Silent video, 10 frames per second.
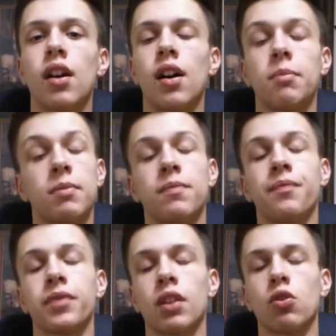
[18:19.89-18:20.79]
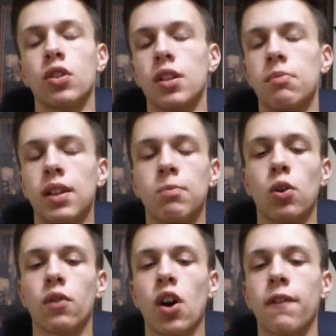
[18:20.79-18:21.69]
Of course, him being
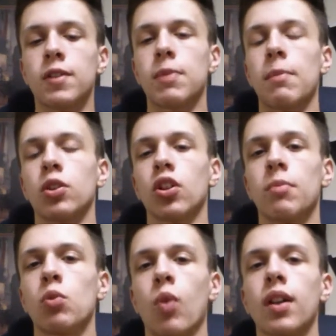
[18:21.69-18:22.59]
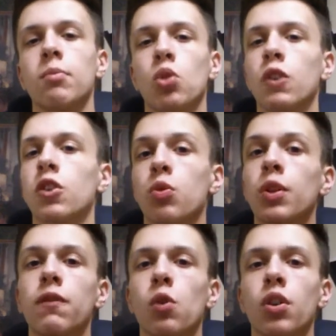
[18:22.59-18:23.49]
more of an offensive mind, but they're going to be running more
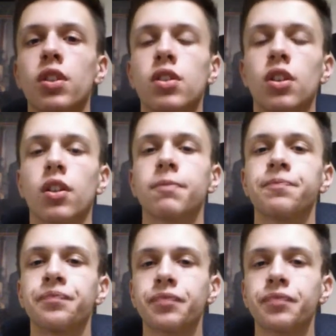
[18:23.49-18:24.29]
3-4 this year.